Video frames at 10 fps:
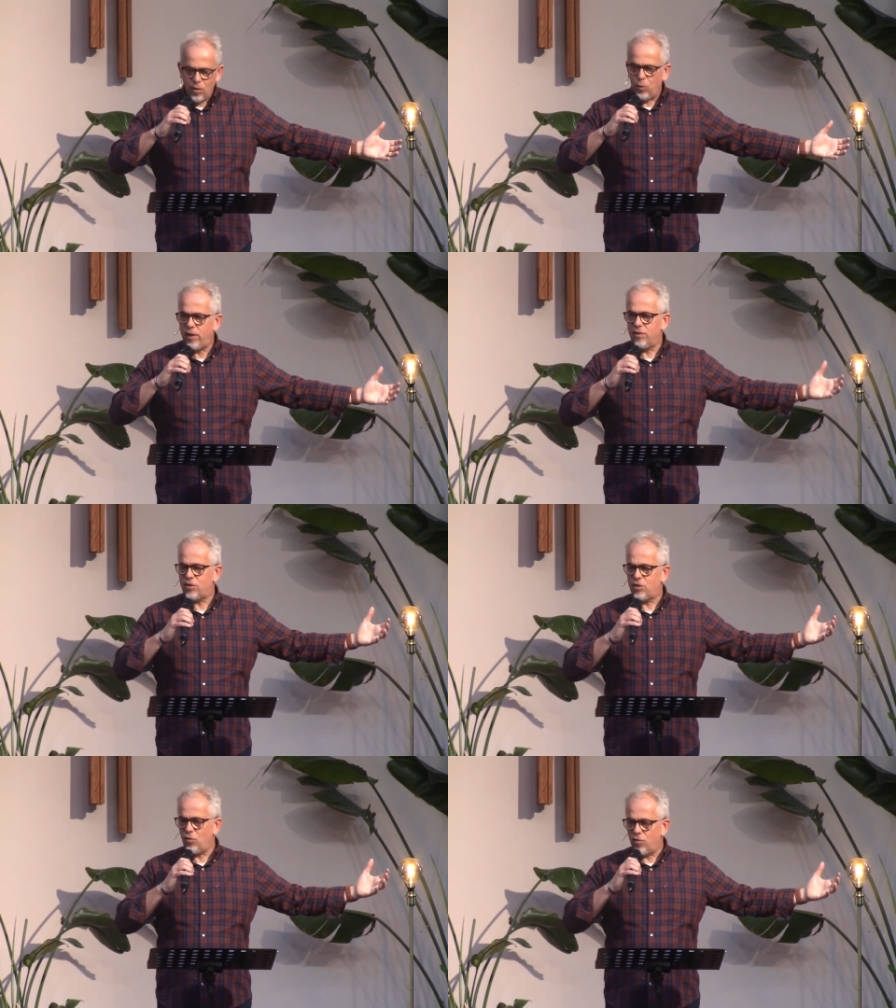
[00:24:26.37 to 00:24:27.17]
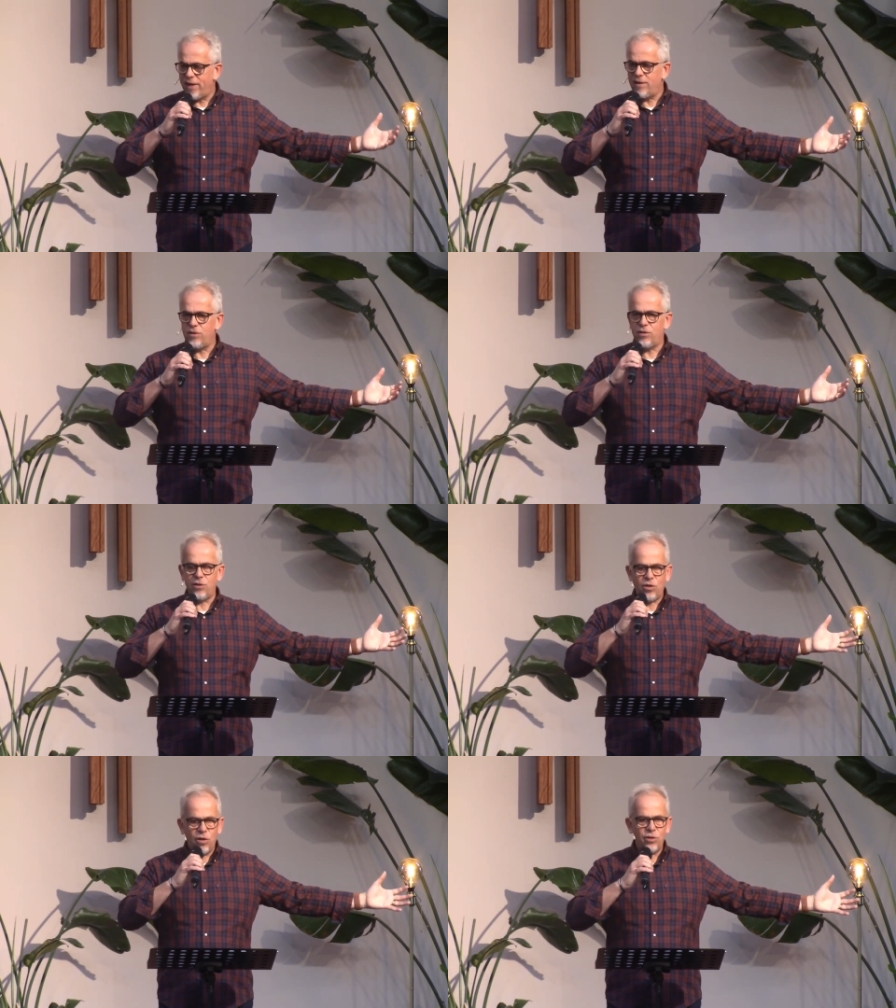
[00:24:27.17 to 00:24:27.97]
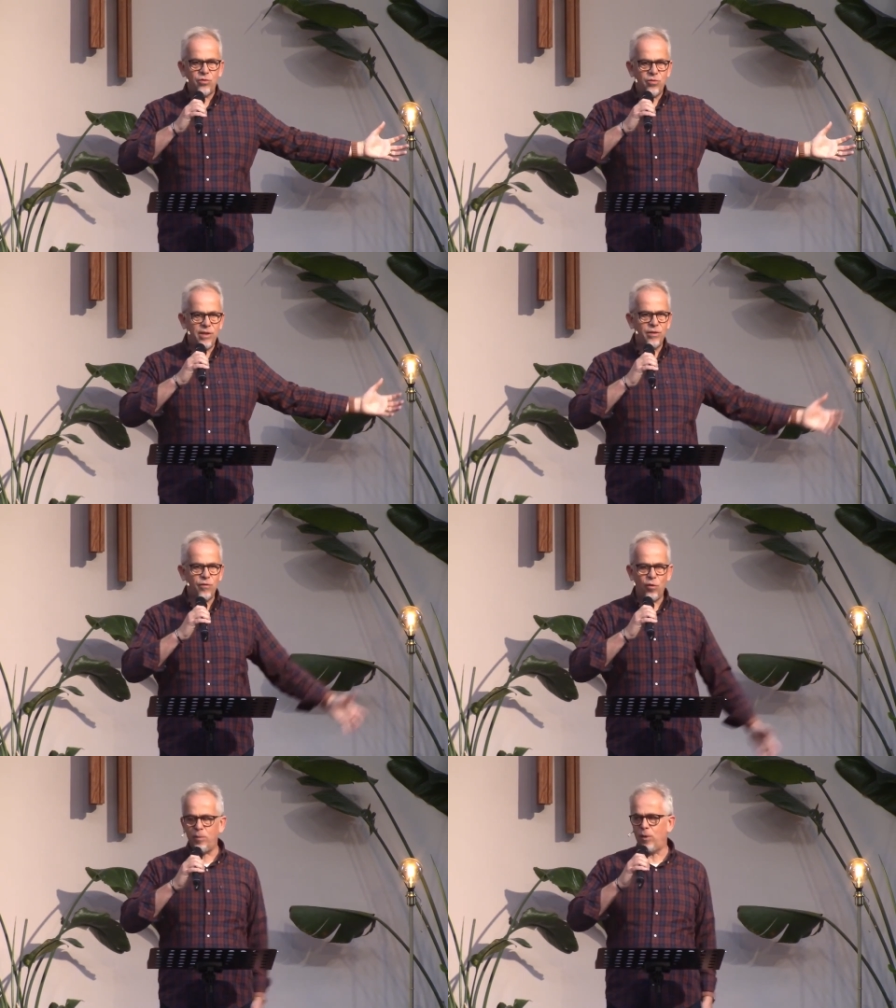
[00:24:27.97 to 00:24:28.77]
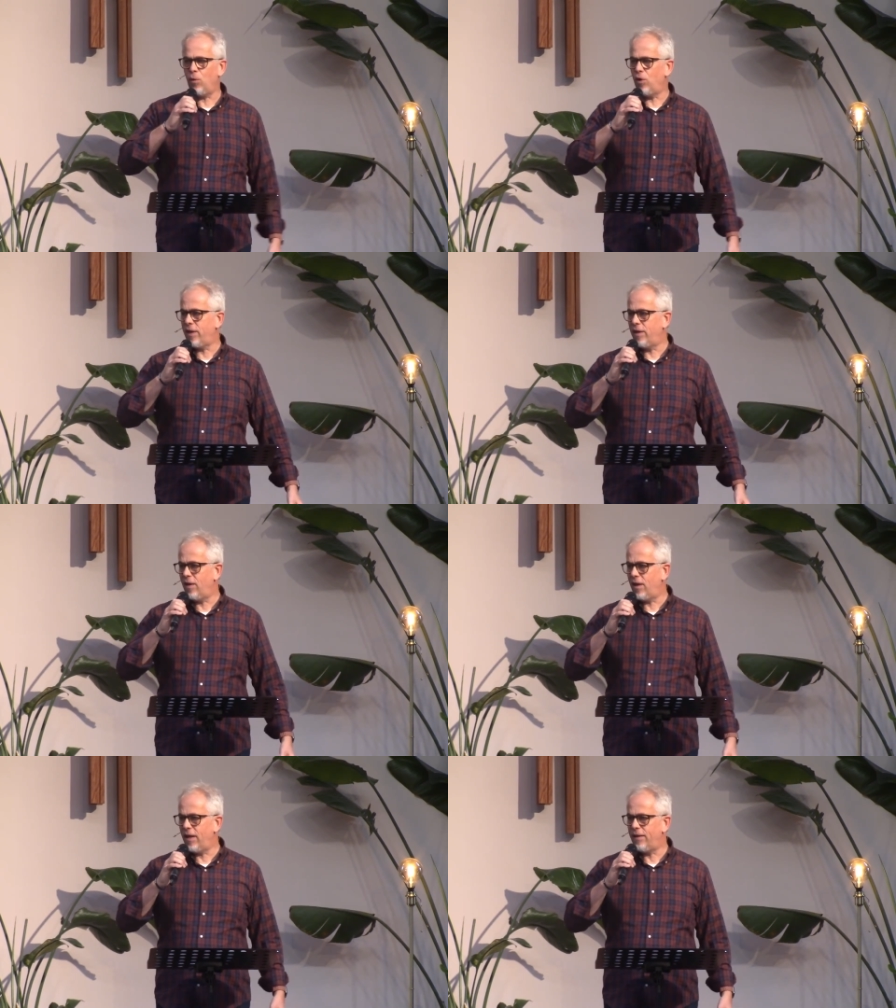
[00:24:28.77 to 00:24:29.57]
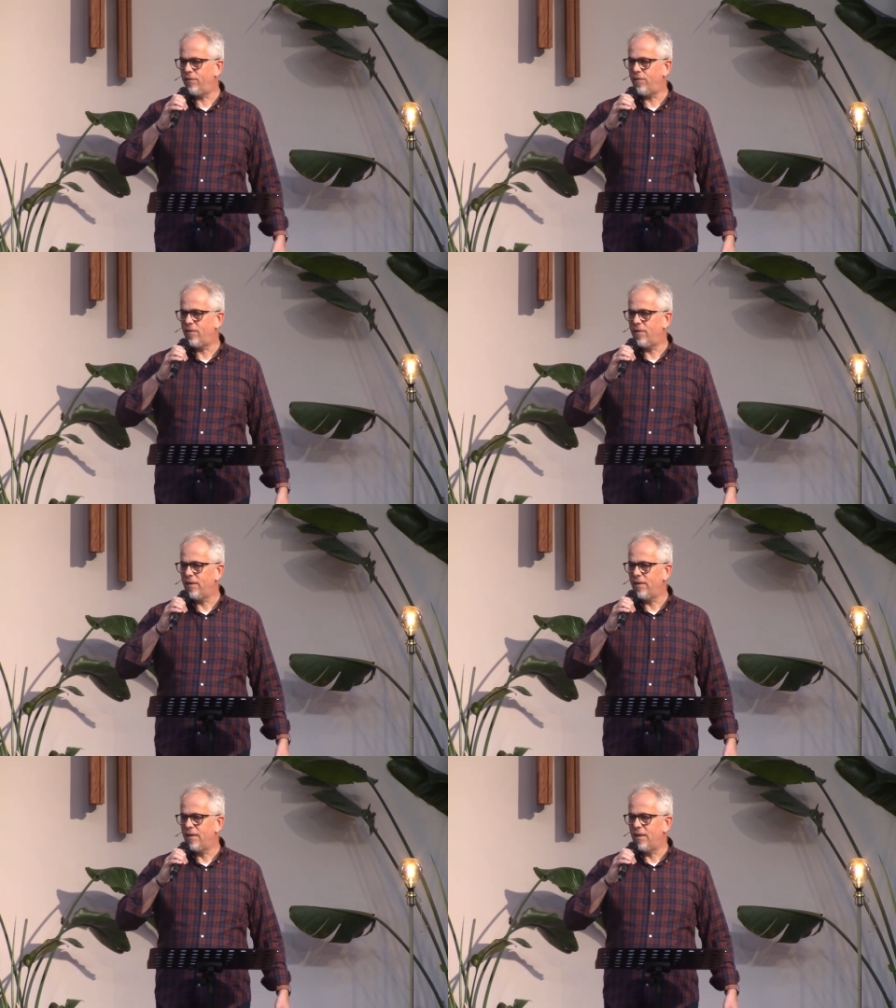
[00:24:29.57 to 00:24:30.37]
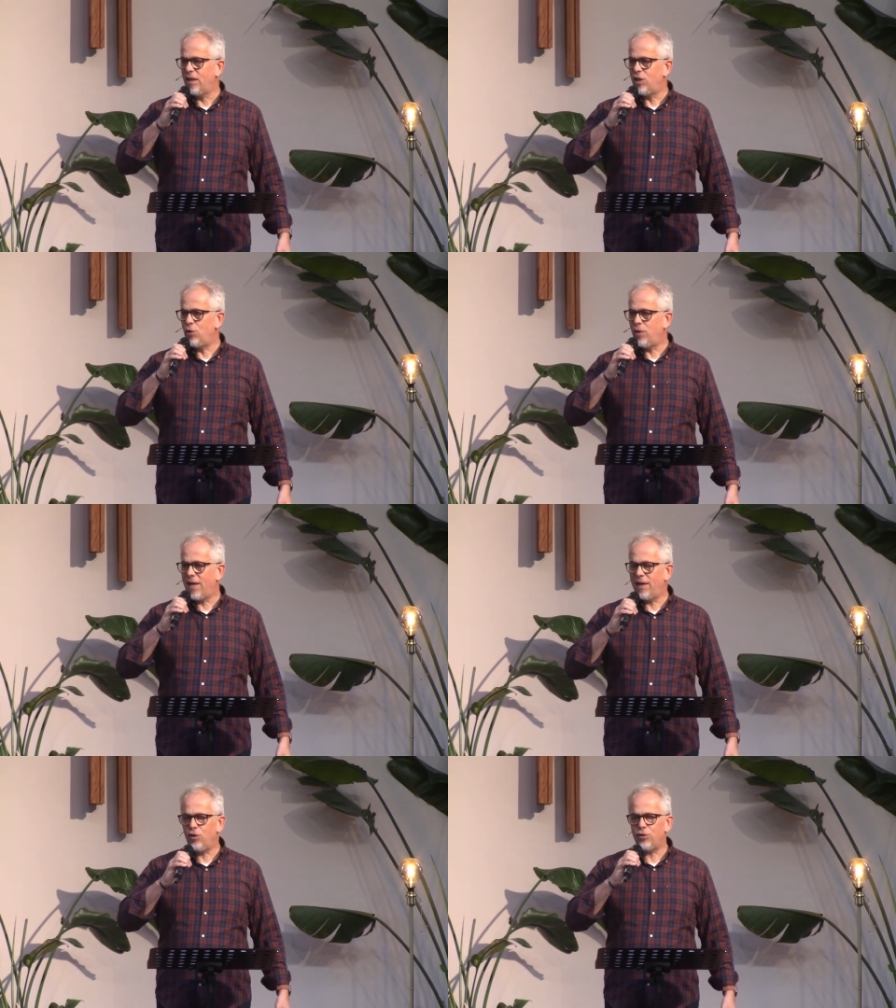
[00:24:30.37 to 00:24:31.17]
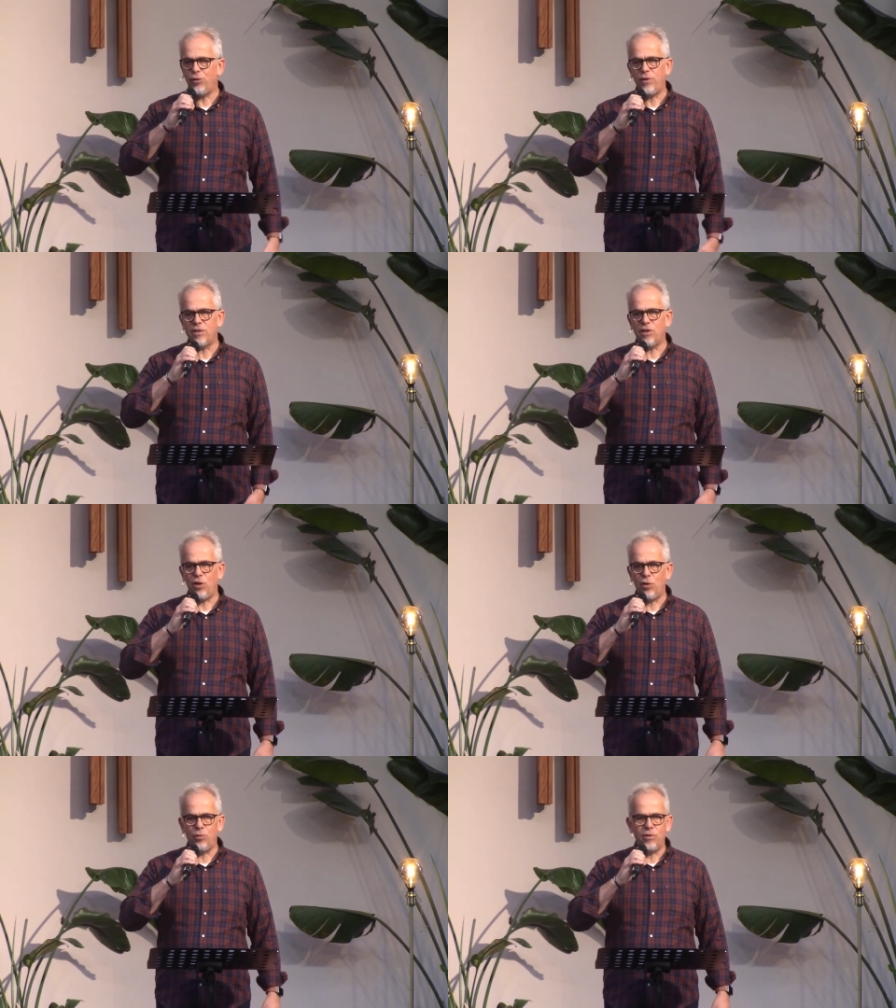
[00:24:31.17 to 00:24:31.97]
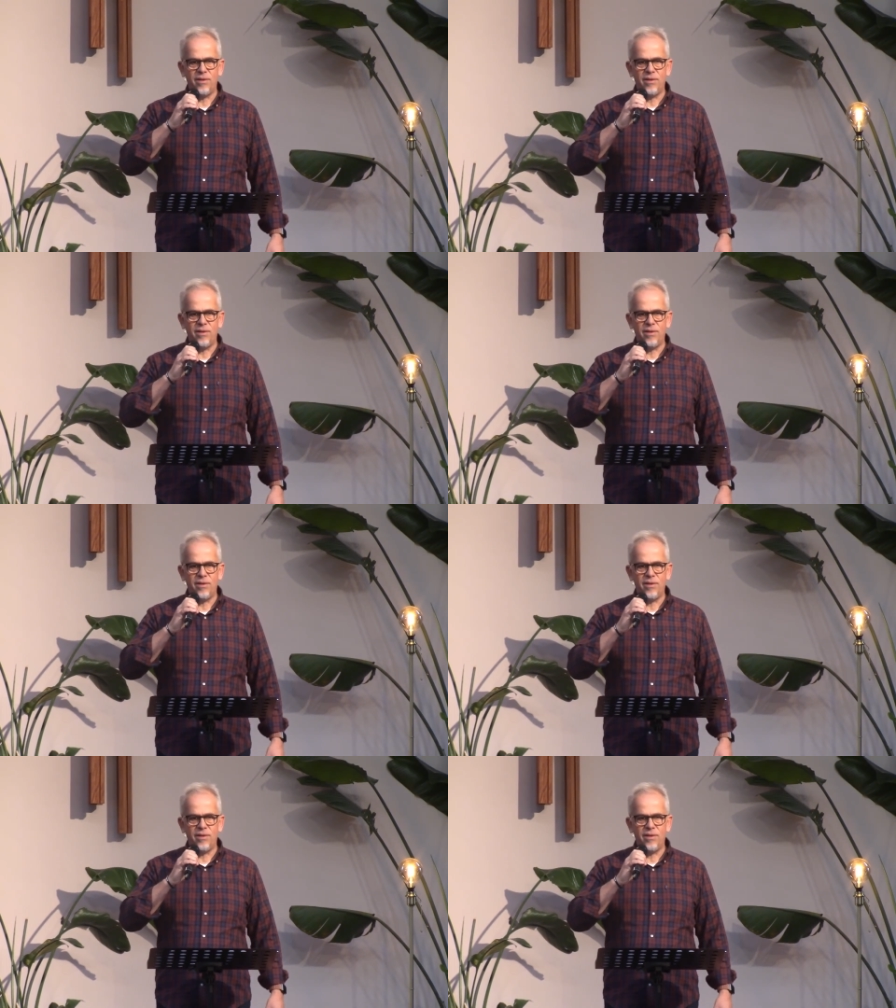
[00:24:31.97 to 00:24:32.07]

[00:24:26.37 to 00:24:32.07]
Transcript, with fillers: we can surrender to God's transforming work in our life. You cannot do this alone.